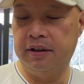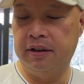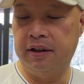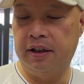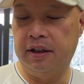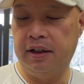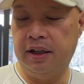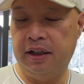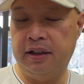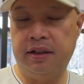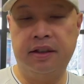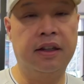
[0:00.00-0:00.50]

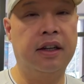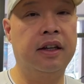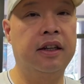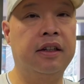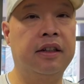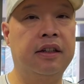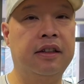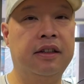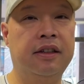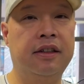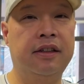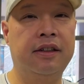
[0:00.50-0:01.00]
And that's it.
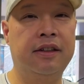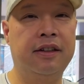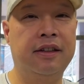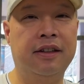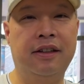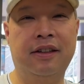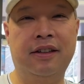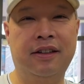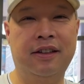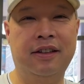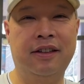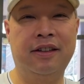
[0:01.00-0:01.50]

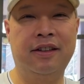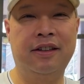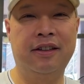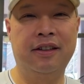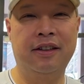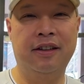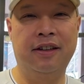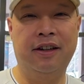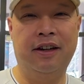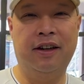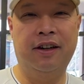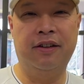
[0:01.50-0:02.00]

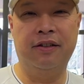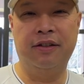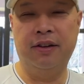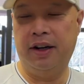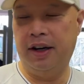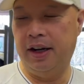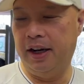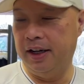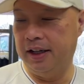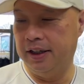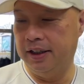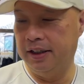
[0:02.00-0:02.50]
All
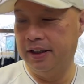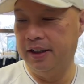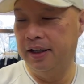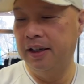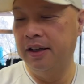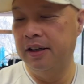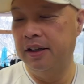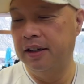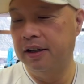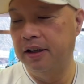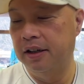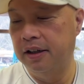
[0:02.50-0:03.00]
right.
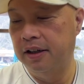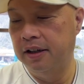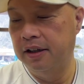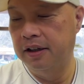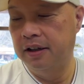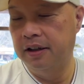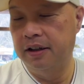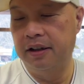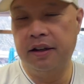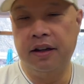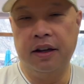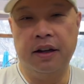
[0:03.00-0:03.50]

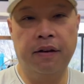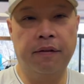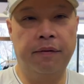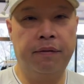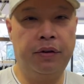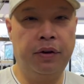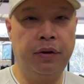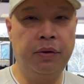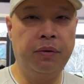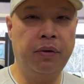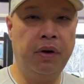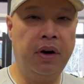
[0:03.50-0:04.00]
If
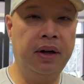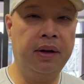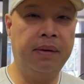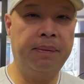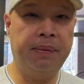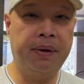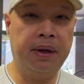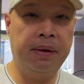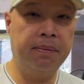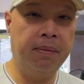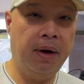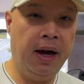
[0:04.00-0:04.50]
you want to
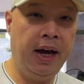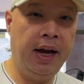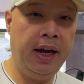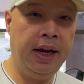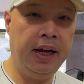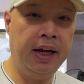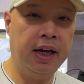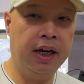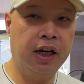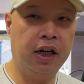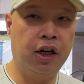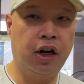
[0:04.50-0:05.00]
be
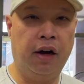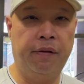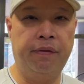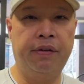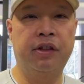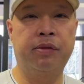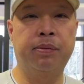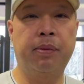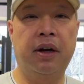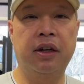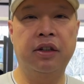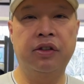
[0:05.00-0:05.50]
my coffee
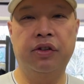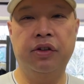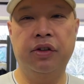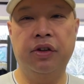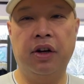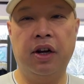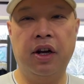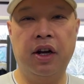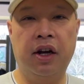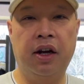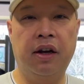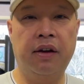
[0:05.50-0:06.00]

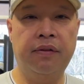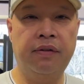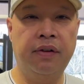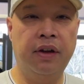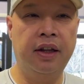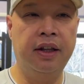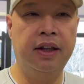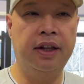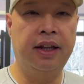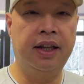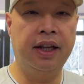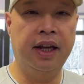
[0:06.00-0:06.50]
sponsor of
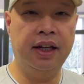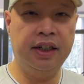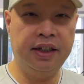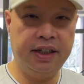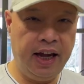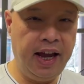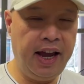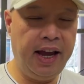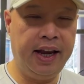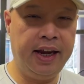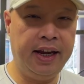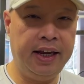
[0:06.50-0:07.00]
the
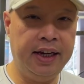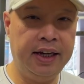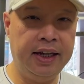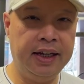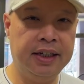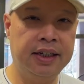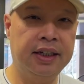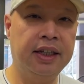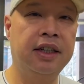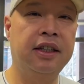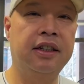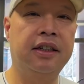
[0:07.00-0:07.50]
day,
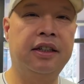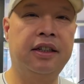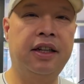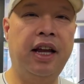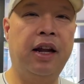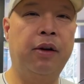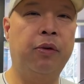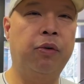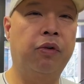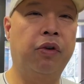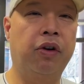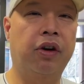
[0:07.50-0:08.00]

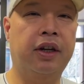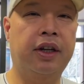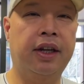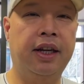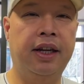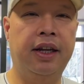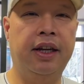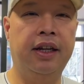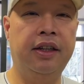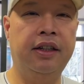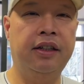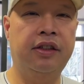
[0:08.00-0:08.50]
network
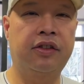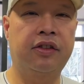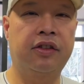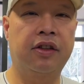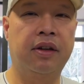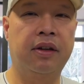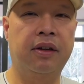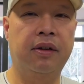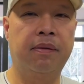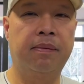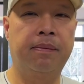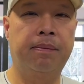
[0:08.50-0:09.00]
is
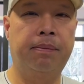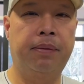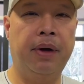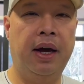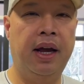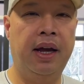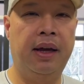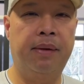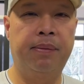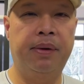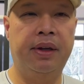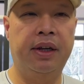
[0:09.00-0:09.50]

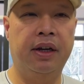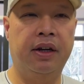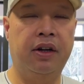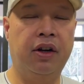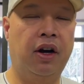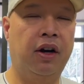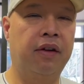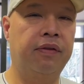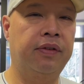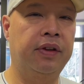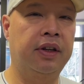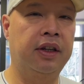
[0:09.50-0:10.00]

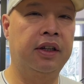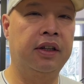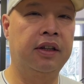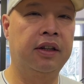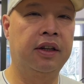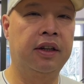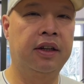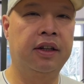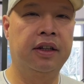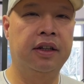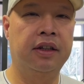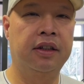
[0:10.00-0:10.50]

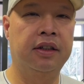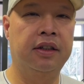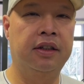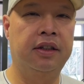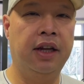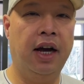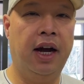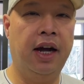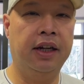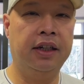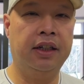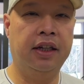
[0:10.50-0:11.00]

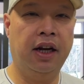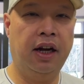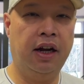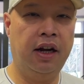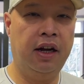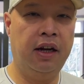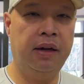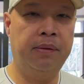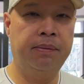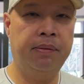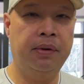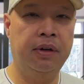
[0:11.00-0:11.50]

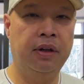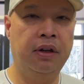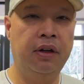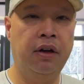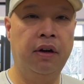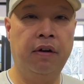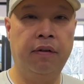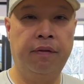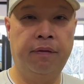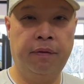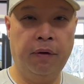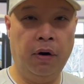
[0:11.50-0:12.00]
buymeacoffee.com
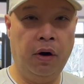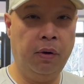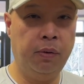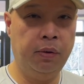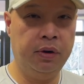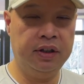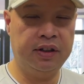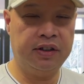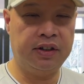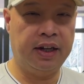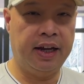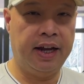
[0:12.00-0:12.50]

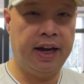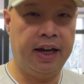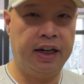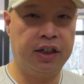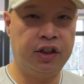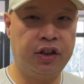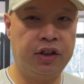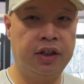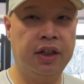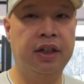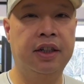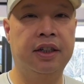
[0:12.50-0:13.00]
forward
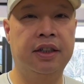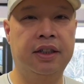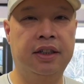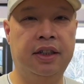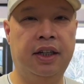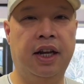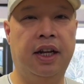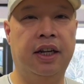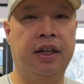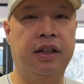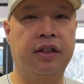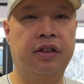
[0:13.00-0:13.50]
slash
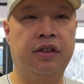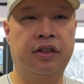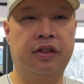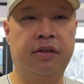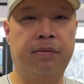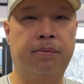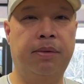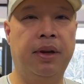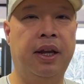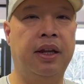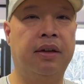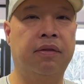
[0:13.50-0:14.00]
tennis
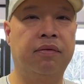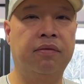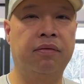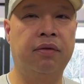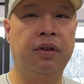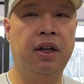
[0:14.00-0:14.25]
spin.